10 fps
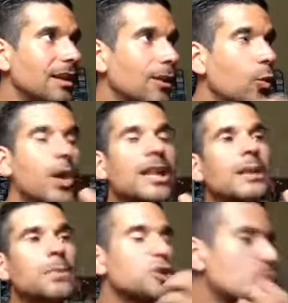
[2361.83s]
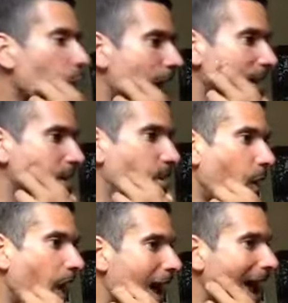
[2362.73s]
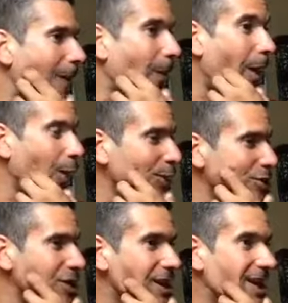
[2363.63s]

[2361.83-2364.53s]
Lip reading: quickly persuaded by our biology